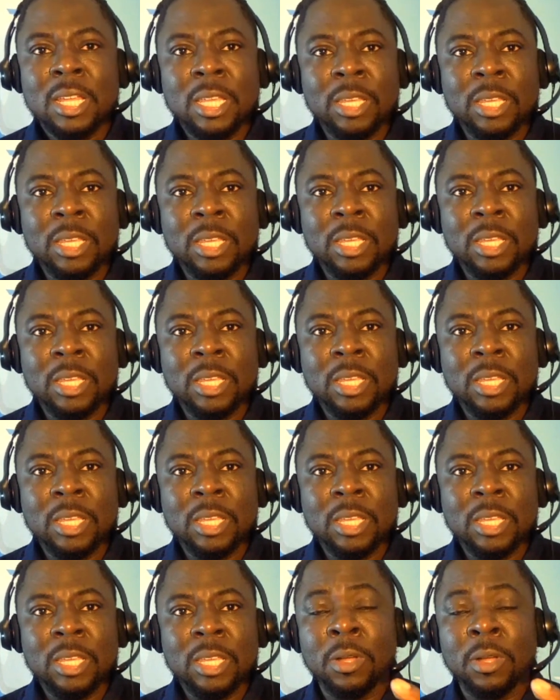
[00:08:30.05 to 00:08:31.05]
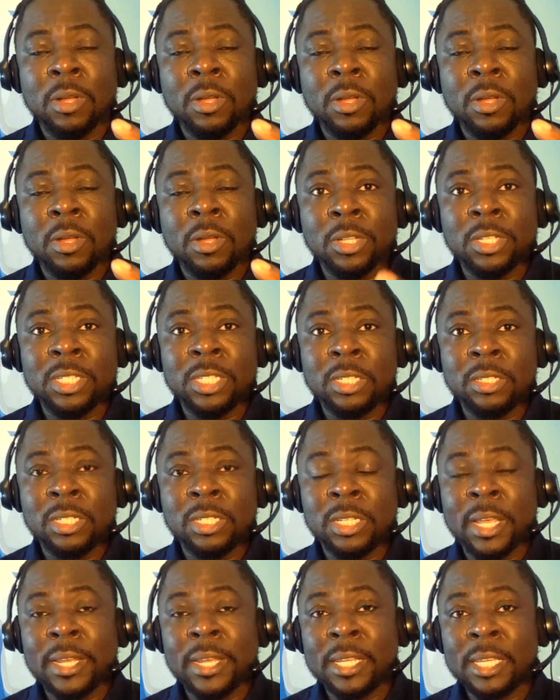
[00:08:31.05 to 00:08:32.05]
if you close more than one deal
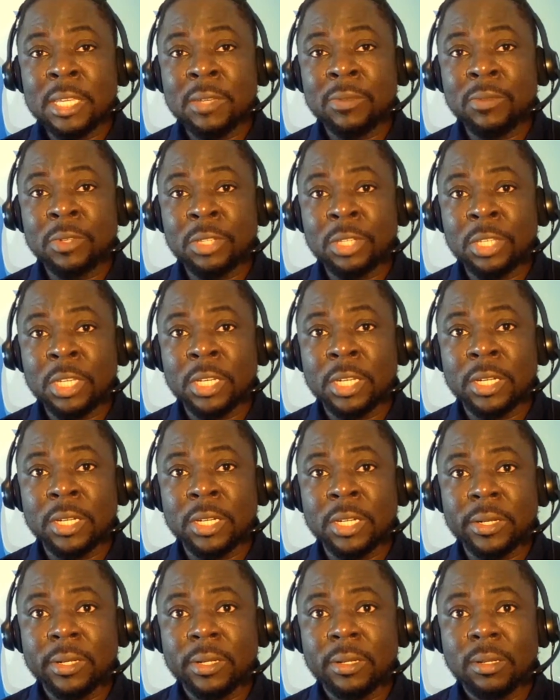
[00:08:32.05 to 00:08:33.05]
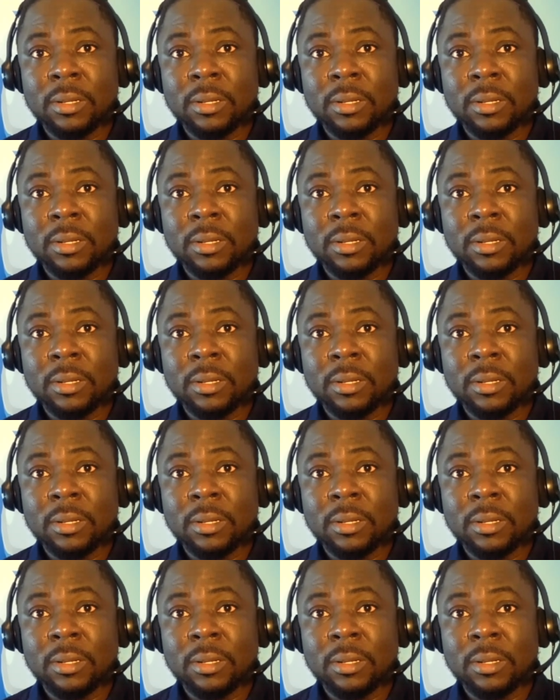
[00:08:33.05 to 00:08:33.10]
in any given year